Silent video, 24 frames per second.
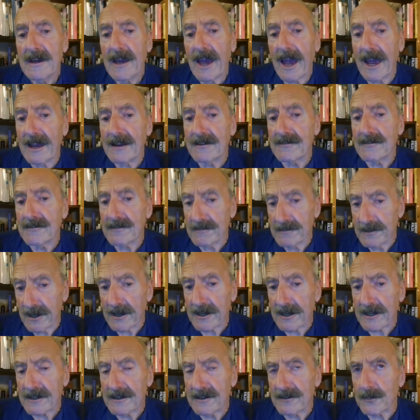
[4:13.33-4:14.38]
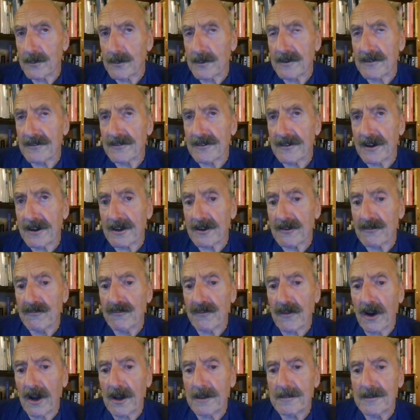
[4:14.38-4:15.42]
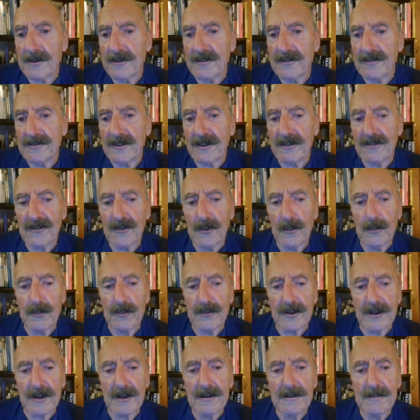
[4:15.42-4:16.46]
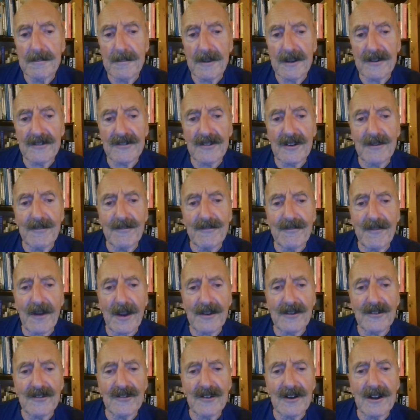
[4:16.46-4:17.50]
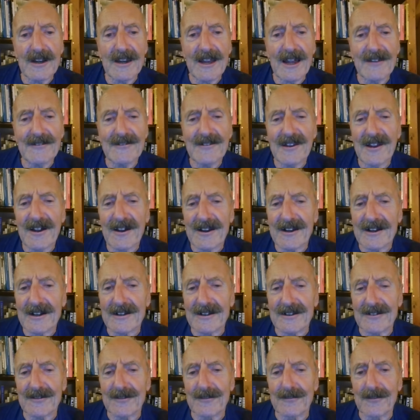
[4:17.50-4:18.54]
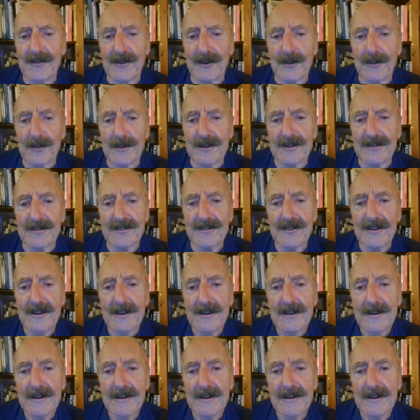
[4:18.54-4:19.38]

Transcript: and likely to incite crime and disorder must seem vanishingly unlikely to viewers.